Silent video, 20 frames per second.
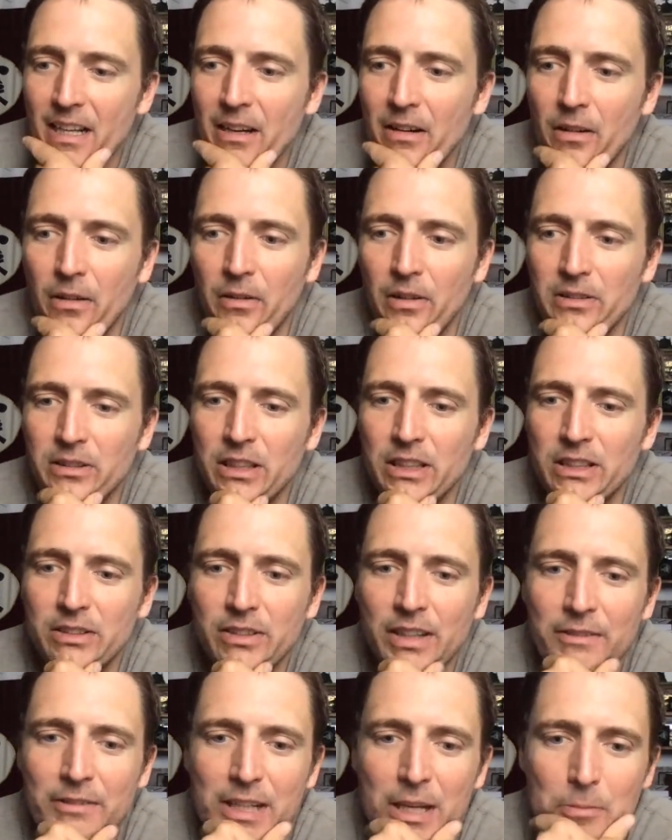just
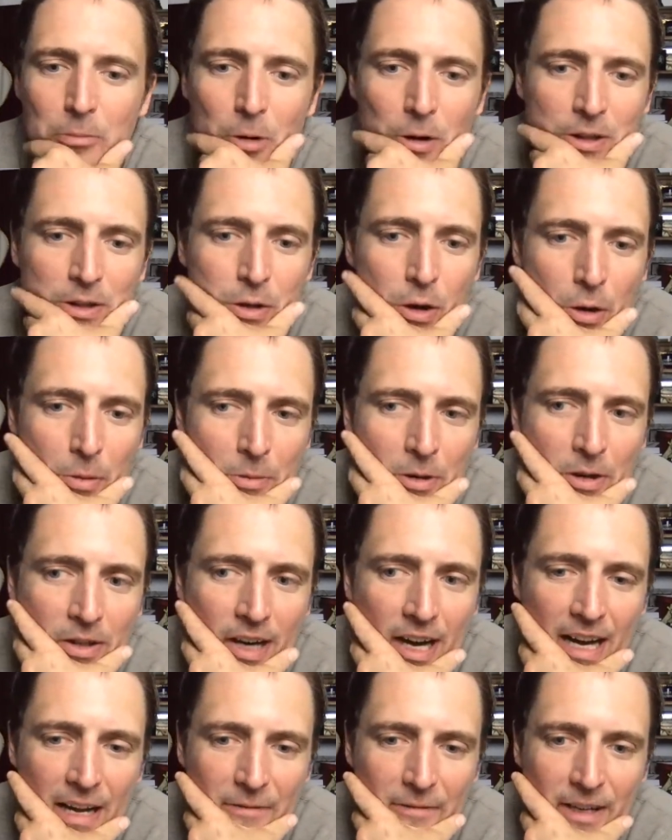living a more normal
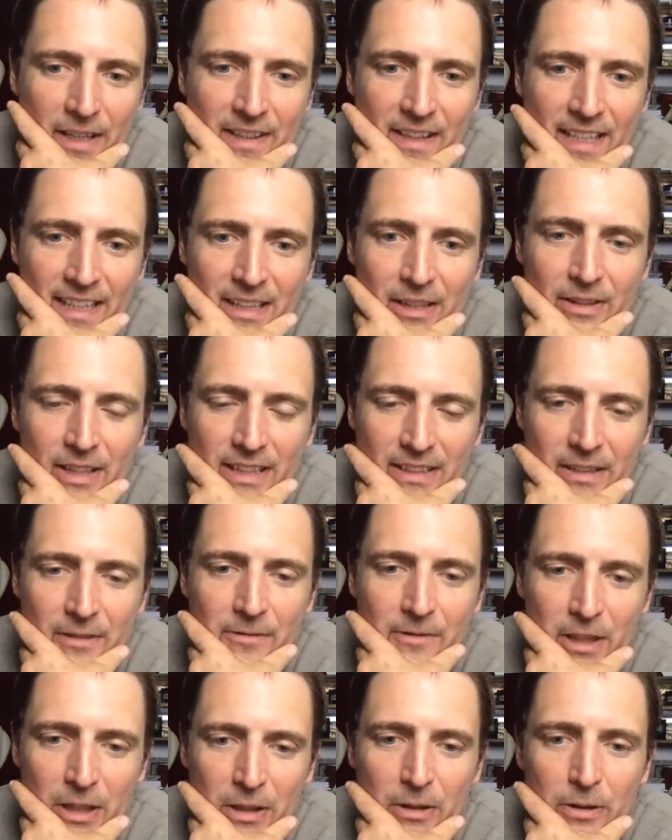life, I think you get to
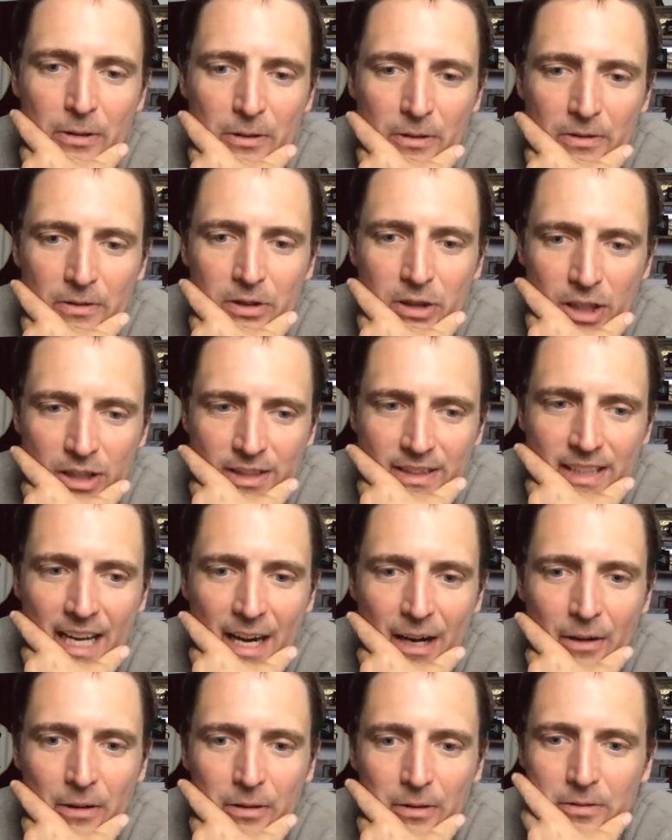view just
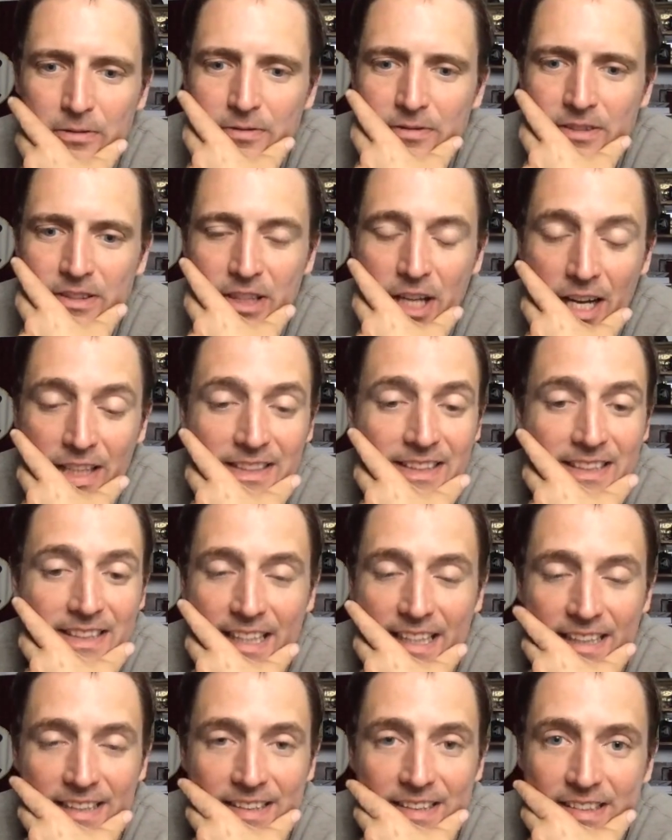how nuts it is.